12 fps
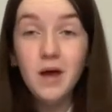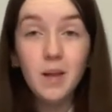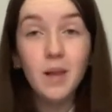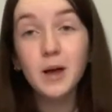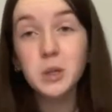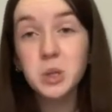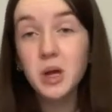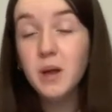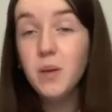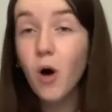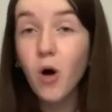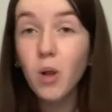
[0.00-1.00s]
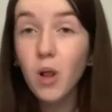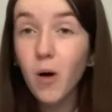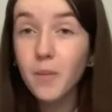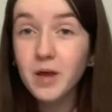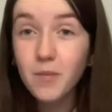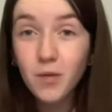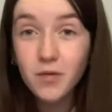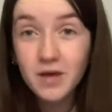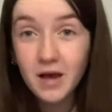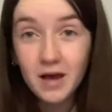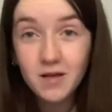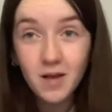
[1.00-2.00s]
Last year, not a lot of people did.